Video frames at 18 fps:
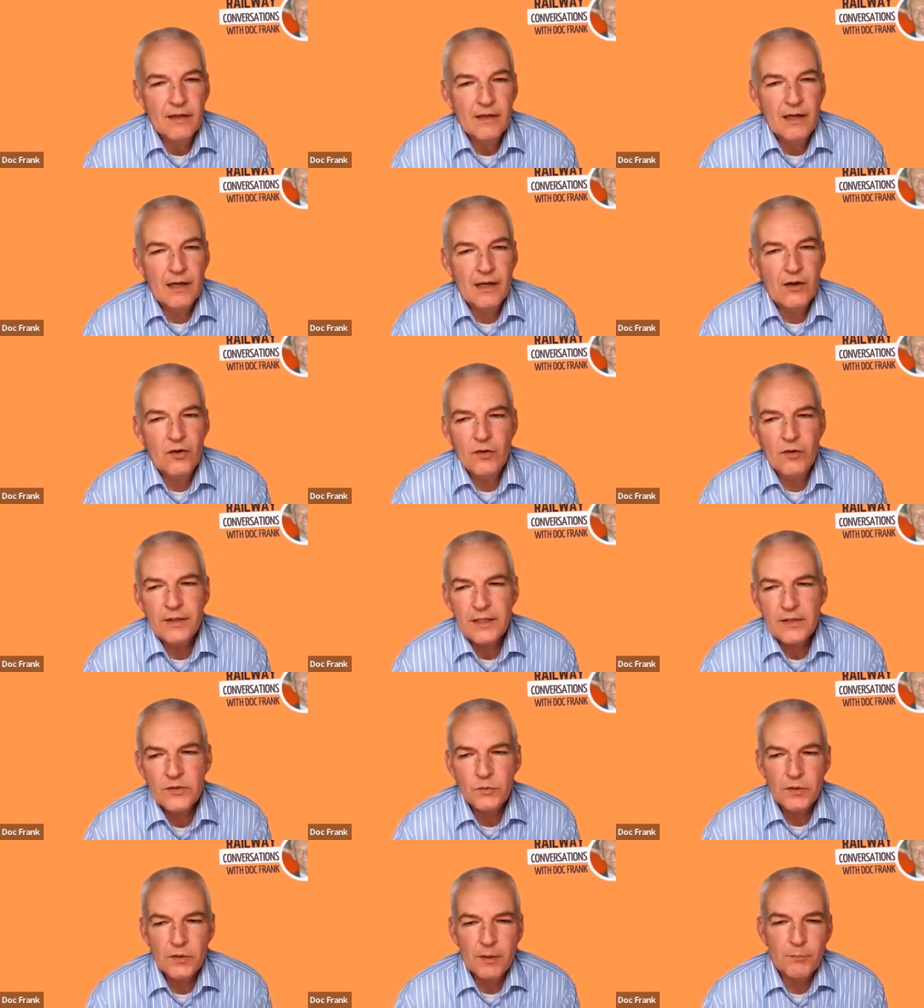according
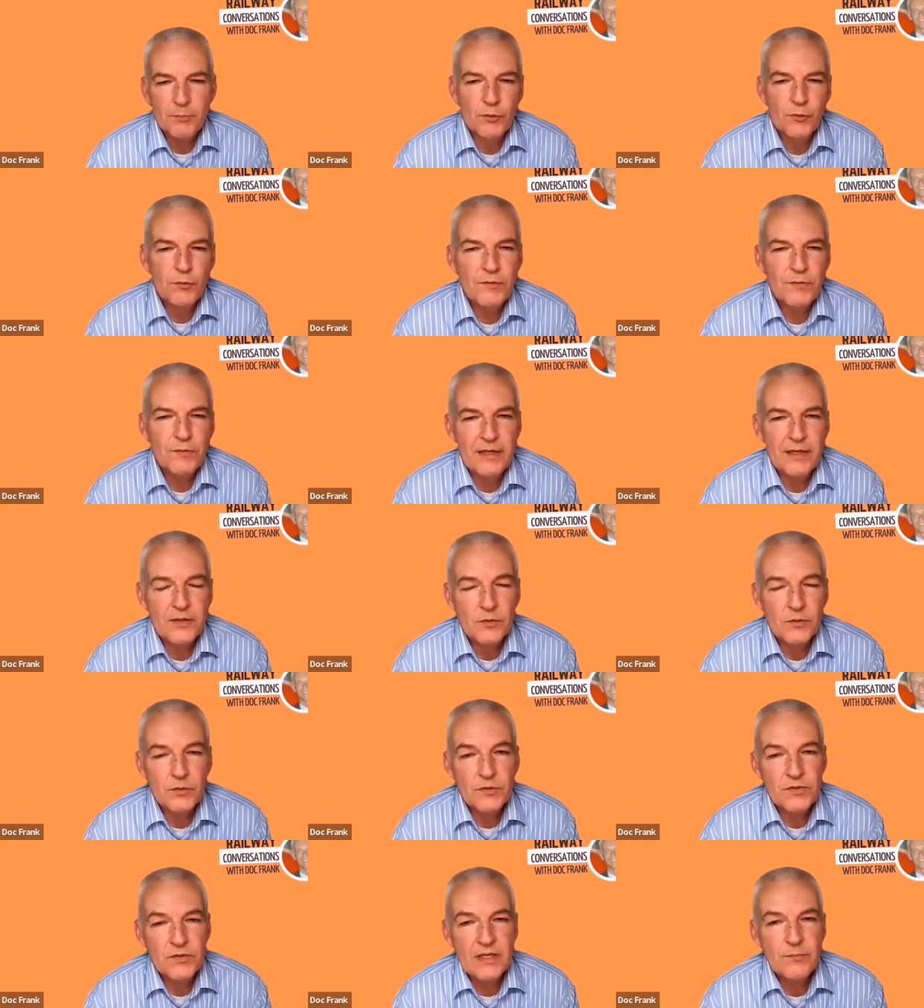to your profile,
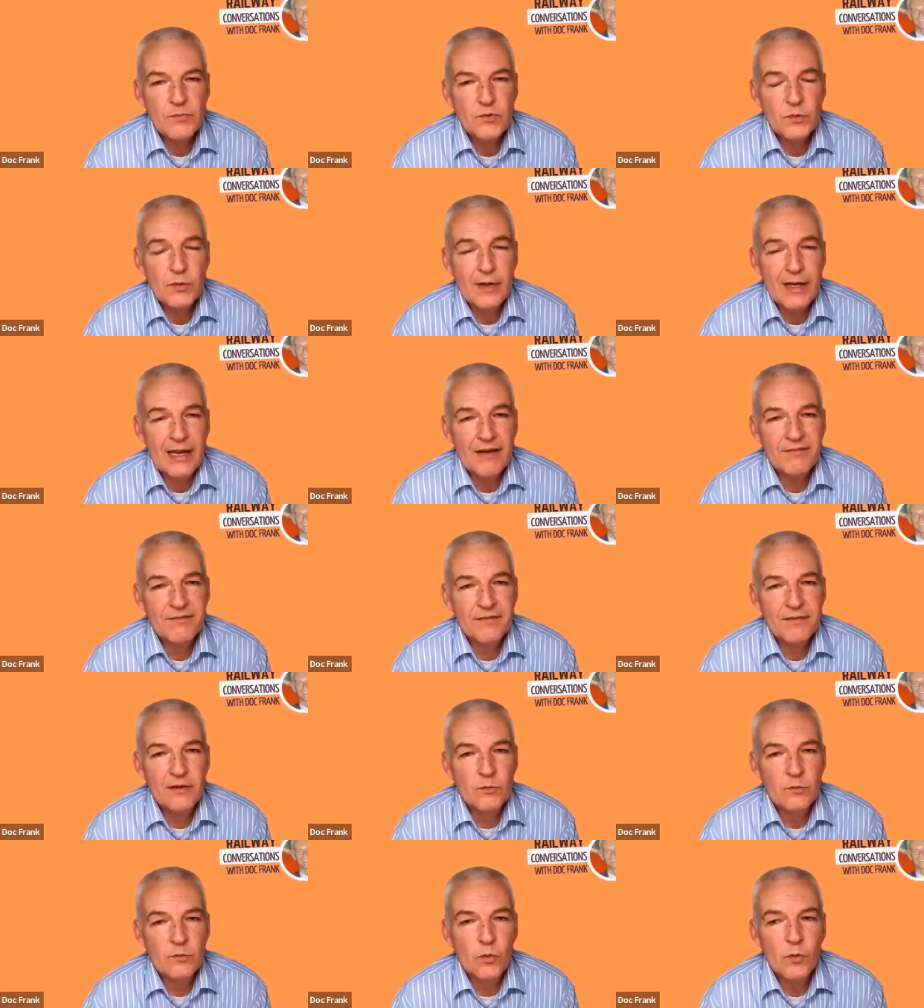you seem to have
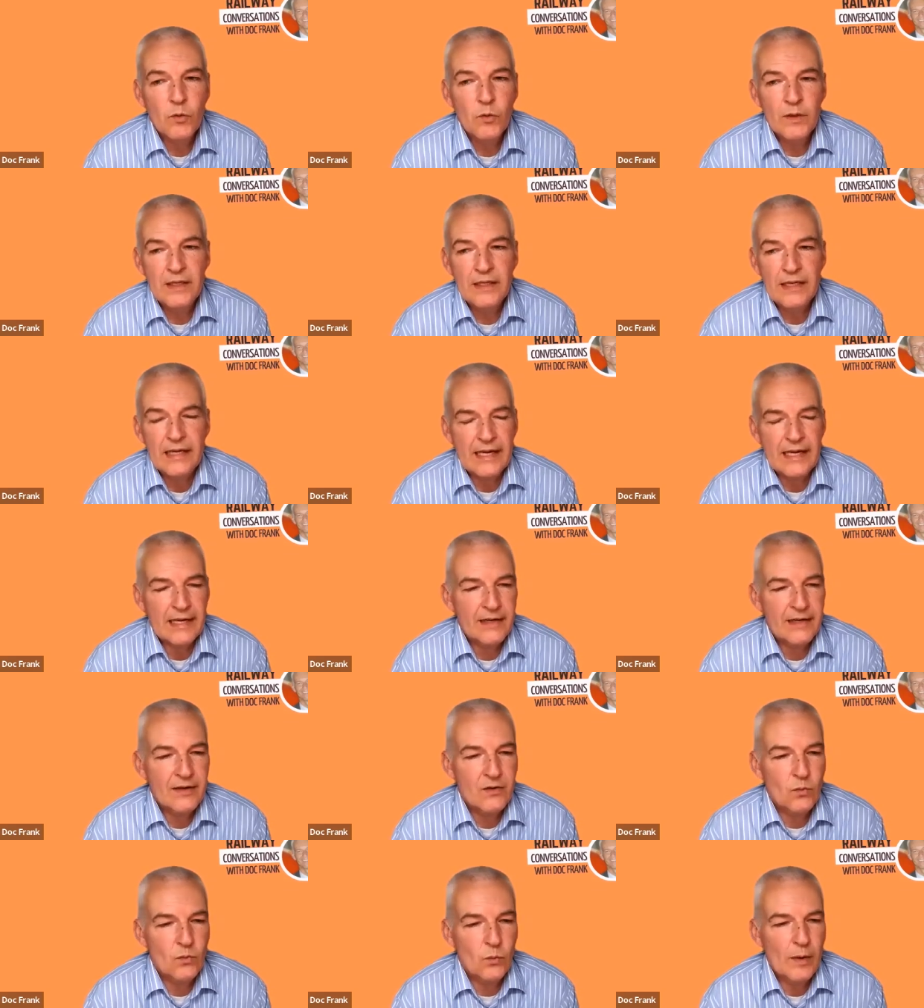a role
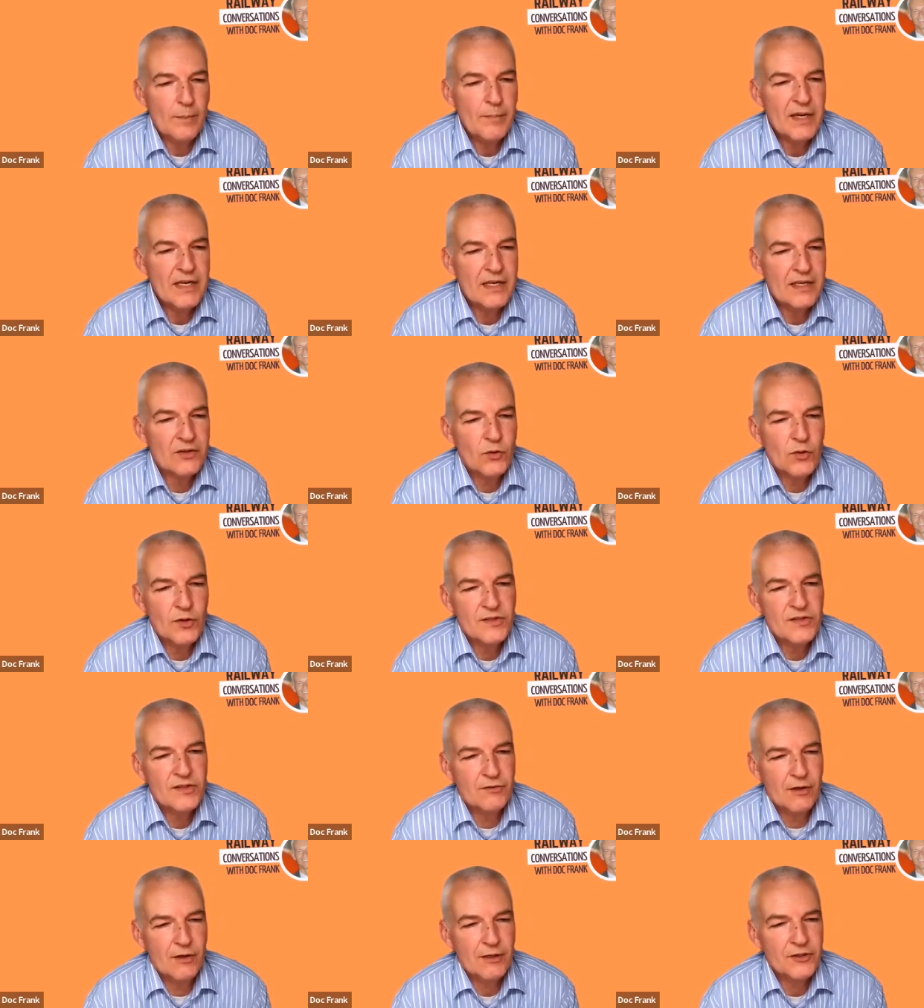in women in
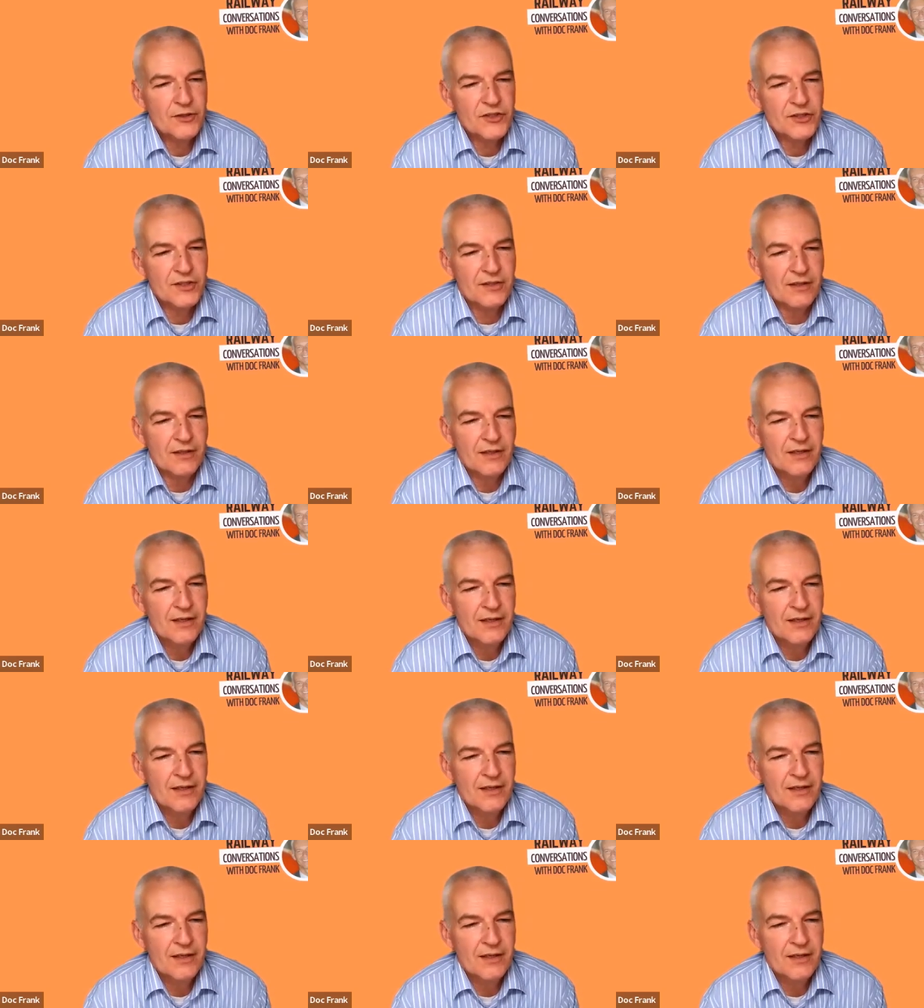construction.